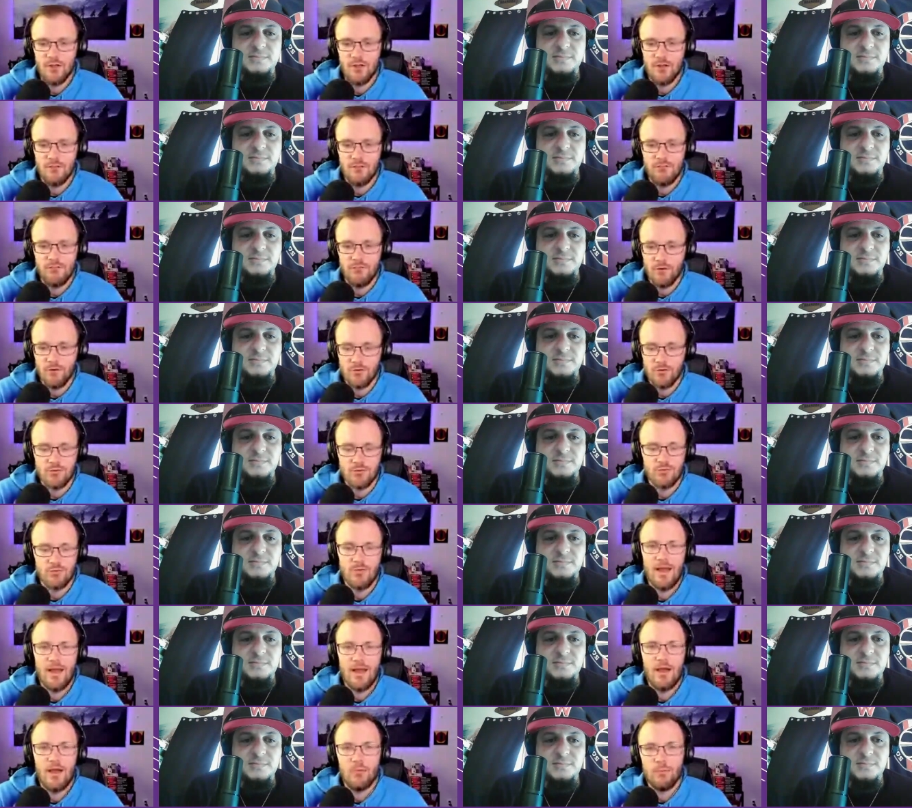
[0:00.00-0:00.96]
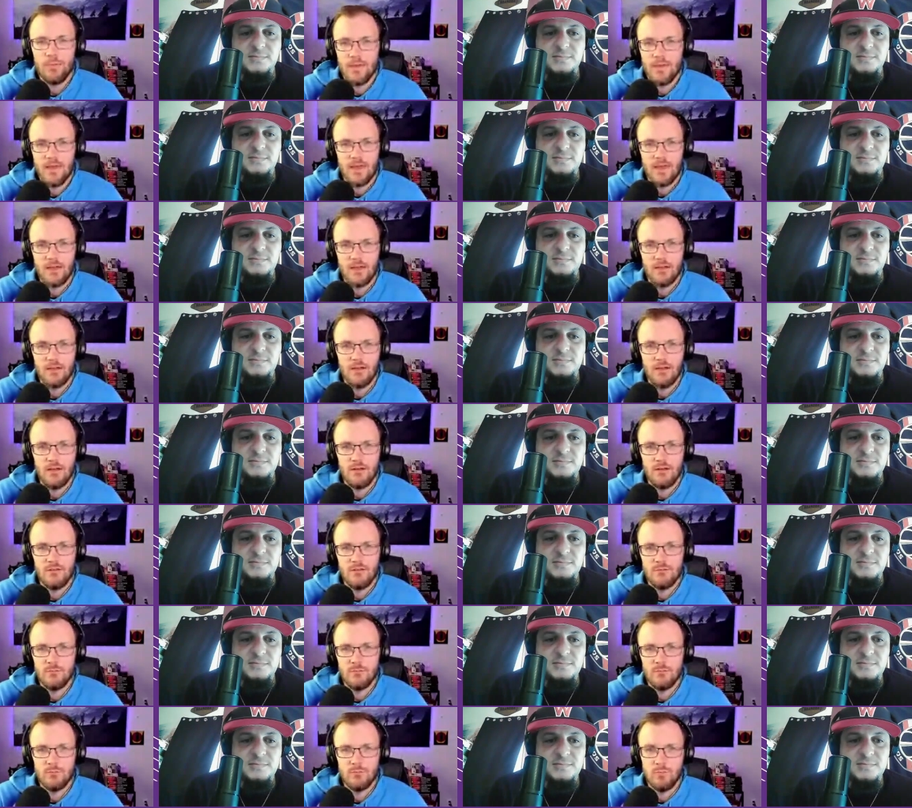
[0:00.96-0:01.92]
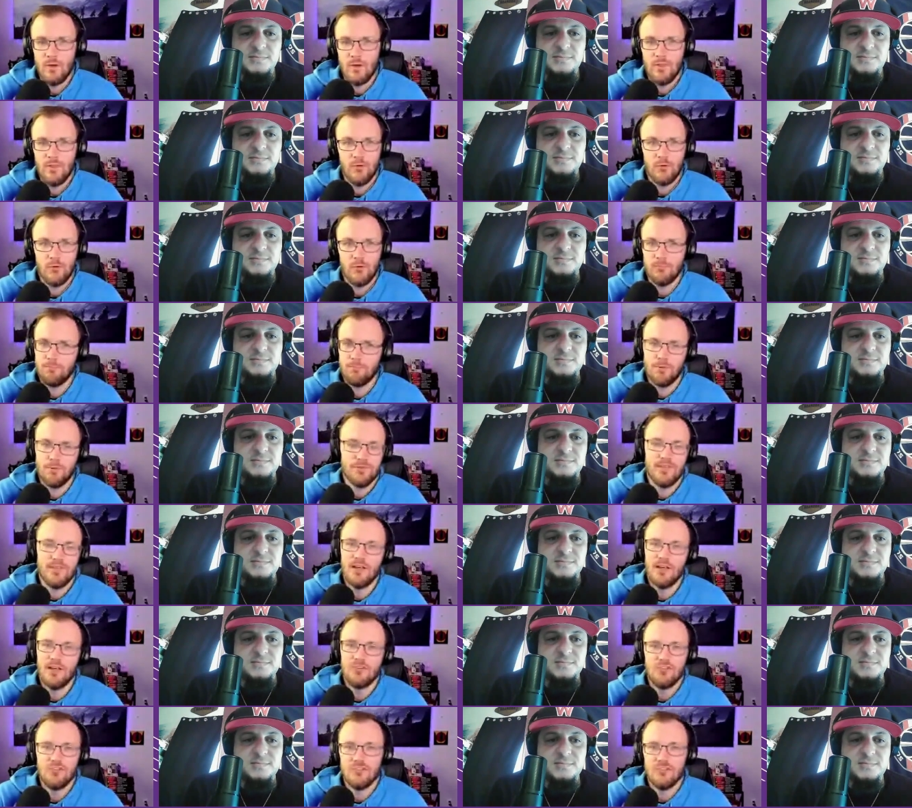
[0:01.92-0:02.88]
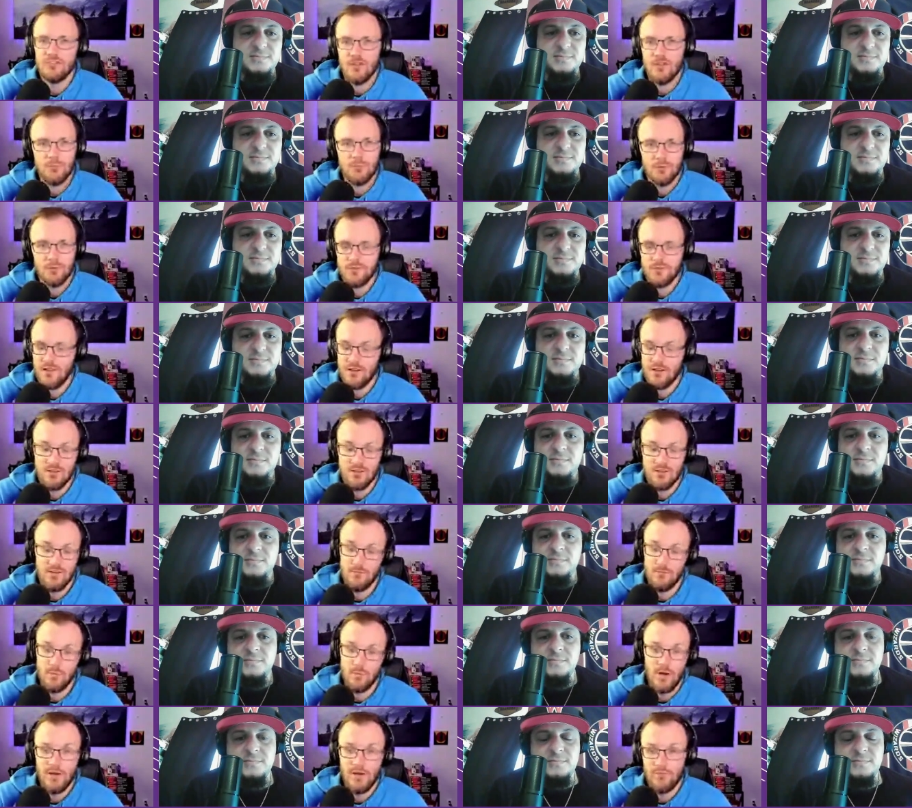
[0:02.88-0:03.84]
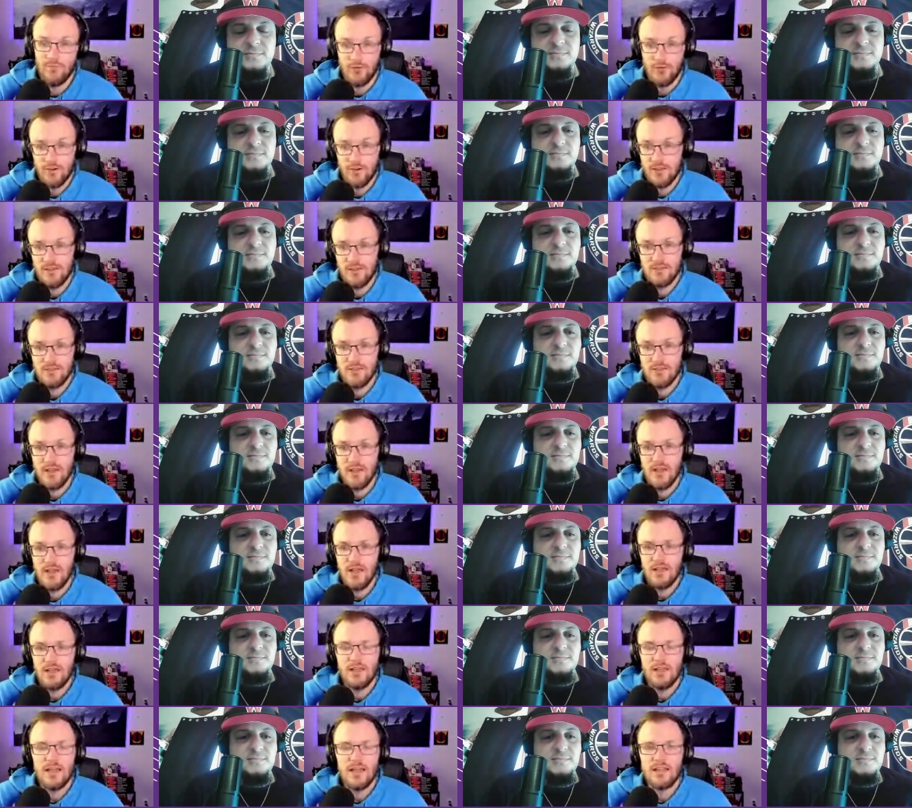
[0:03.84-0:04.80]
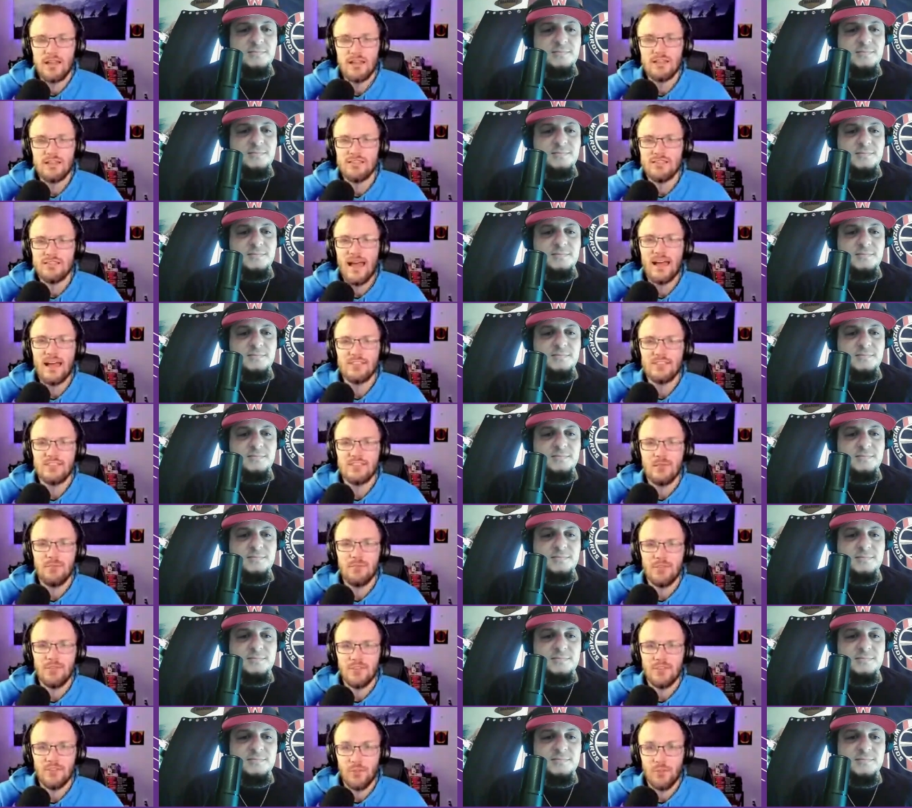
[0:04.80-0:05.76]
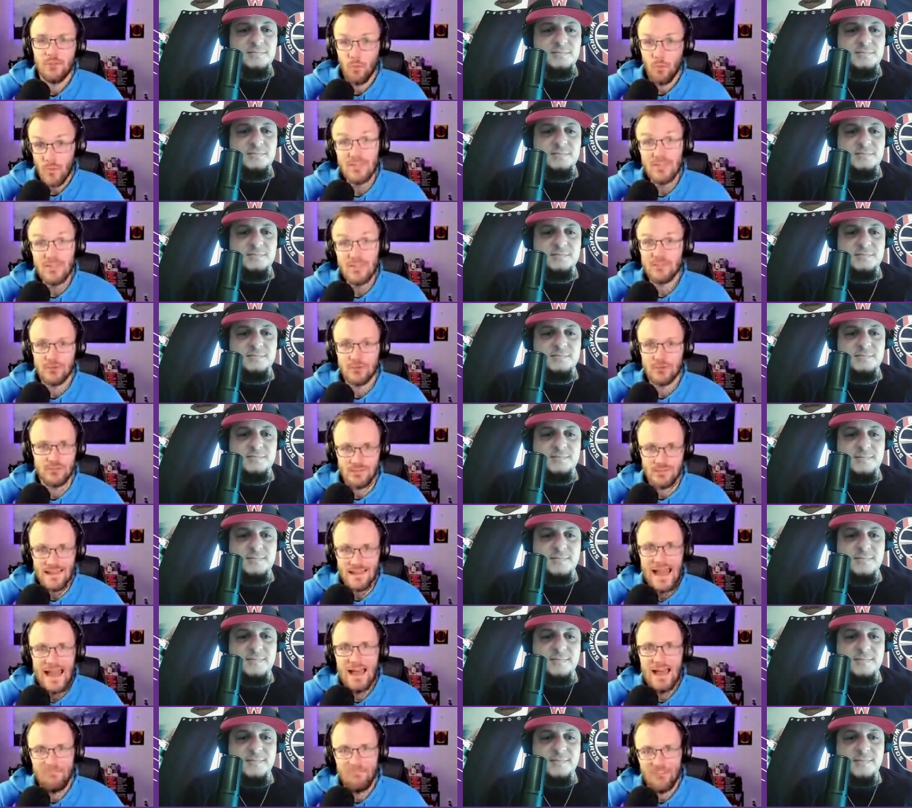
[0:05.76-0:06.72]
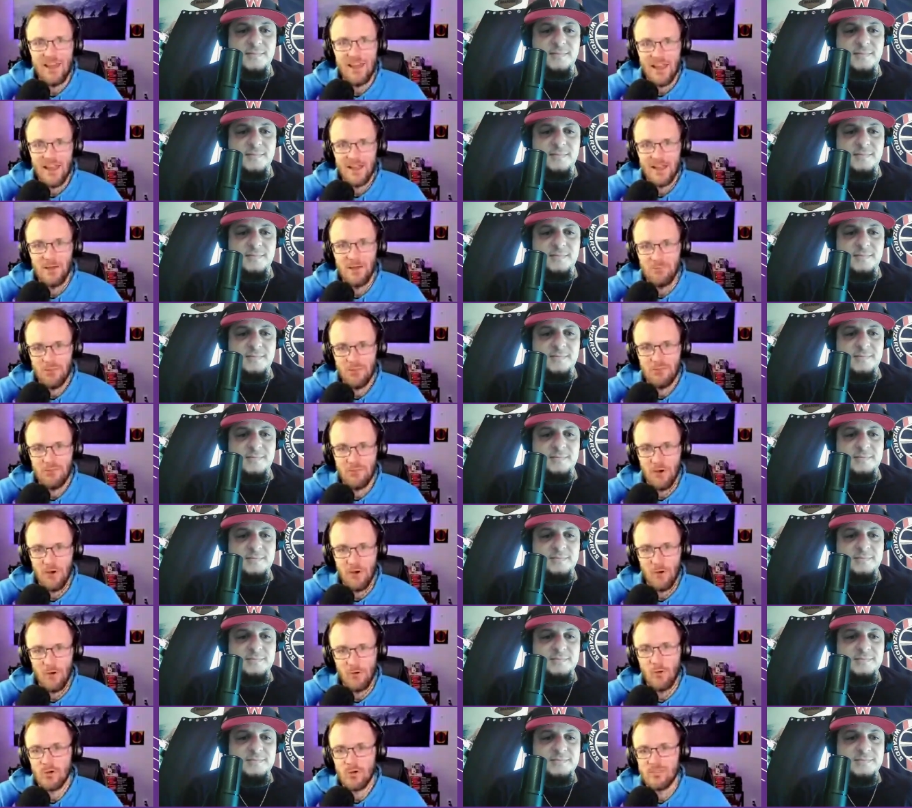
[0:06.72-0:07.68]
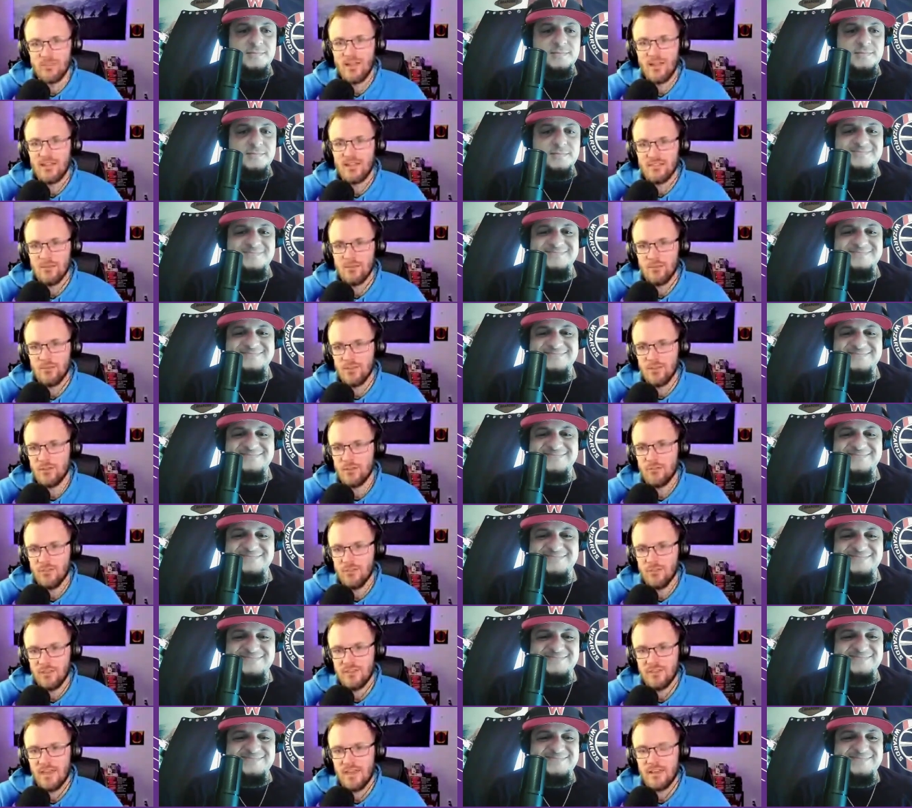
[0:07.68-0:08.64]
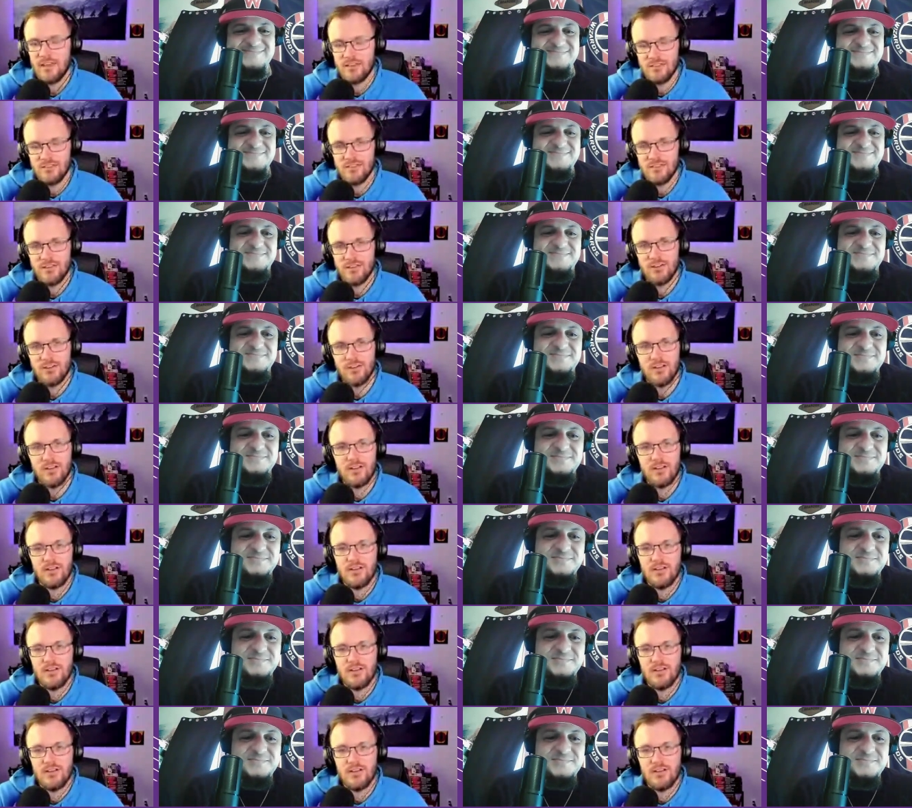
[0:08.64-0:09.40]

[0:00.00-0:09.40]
Speaker 1: in a first round pick, uh, whether protections, unprotected, whatever it is, like, is that something that the Wizards laugh and hang up the phone, or is that something you think they consider?